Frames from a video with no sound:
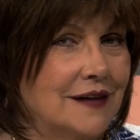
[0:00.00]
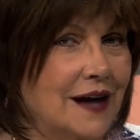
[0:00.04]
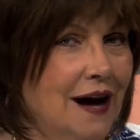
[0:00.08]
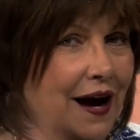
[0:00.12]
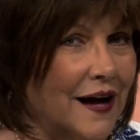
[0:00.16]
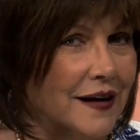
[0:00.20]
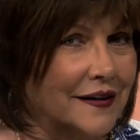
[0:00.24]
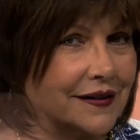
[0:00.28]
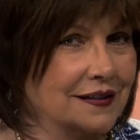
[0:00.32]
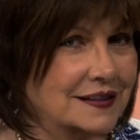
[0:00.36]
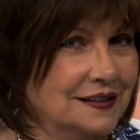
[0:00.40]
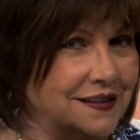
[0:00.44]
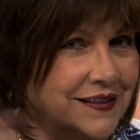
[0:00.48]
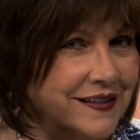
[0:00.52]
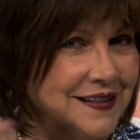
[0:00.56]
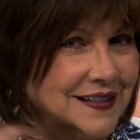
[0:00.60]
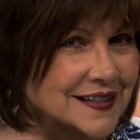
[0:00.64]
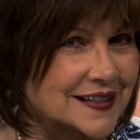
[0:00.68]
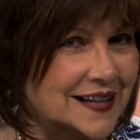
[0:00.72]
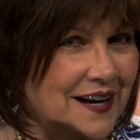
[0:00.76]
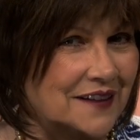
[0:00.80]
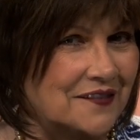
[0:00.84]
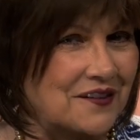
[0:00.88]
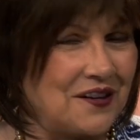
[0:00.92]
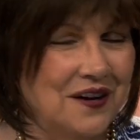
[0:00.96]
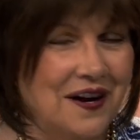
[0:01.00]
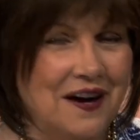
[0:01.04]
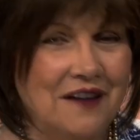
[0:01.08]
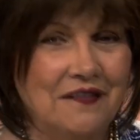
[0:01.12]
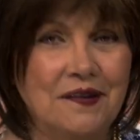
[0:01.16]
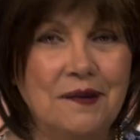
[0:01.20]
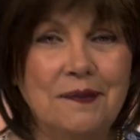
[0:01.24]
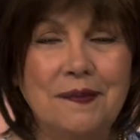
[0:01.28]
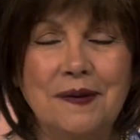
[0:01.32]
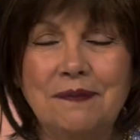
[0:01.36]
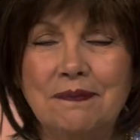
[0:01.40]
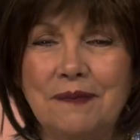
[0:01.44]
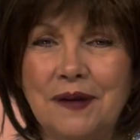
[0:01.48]
honestly, have you
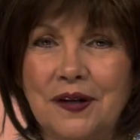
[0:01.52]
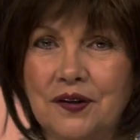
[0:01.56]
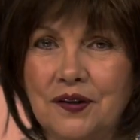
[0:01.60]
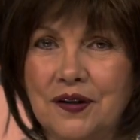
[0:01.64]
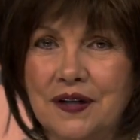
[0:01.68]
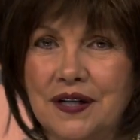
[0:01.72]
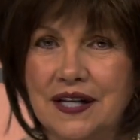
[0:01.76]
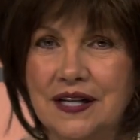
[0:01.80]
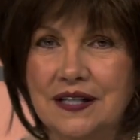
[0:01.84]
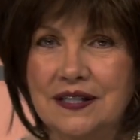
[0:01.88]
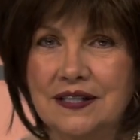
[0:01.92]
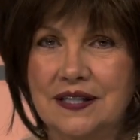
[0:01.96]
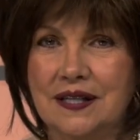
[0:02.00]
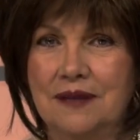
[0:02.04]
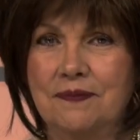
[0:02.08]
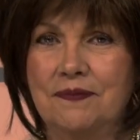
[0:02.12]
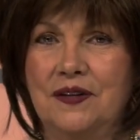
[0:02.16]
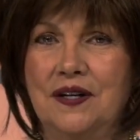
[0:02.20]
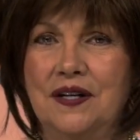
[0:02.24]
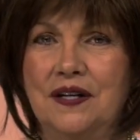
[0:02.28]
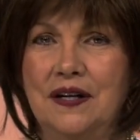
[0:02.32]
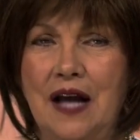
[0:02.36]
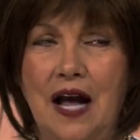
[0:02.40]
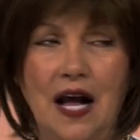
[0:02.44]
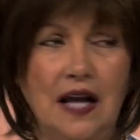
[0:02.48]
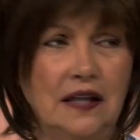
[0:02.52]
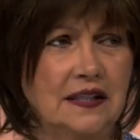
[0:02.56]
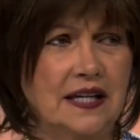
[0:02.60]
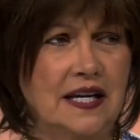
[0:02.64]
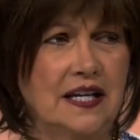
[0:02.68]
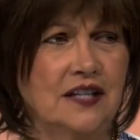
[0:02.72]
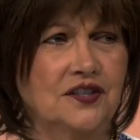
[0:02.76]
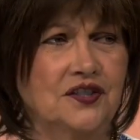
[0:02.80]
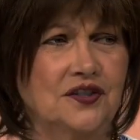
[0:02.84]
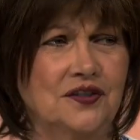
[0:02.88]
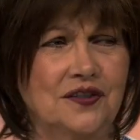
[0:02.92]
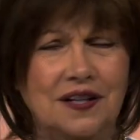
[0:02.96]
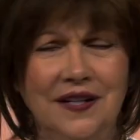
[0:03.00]
ever been bitter against something? I'll
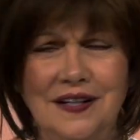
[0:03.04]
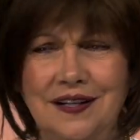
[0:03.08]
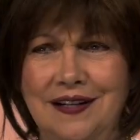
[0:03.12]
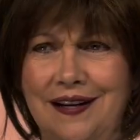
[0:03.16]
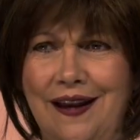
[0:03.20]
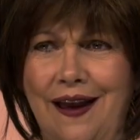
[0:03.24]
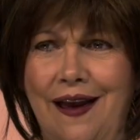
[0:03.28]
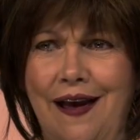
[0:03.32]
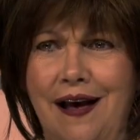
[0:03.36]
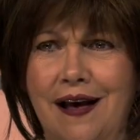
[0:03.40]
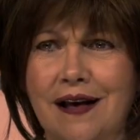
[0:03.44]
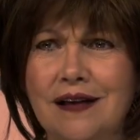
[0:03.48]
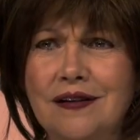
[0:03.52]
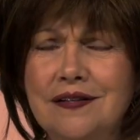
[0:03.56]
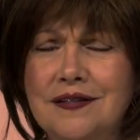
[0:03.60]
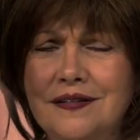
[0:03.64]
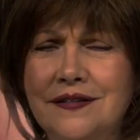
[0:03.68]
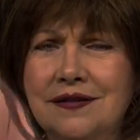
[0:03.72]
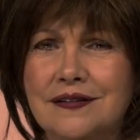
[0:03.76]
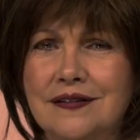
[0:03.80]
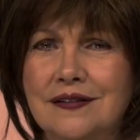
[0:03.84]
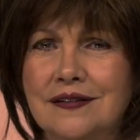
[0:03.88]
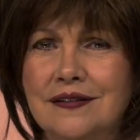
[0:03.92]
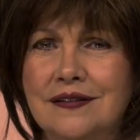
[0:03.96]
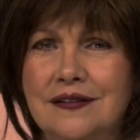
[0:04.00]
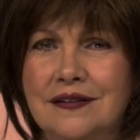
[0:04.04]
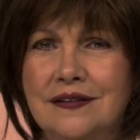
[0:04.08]
answer it, yes.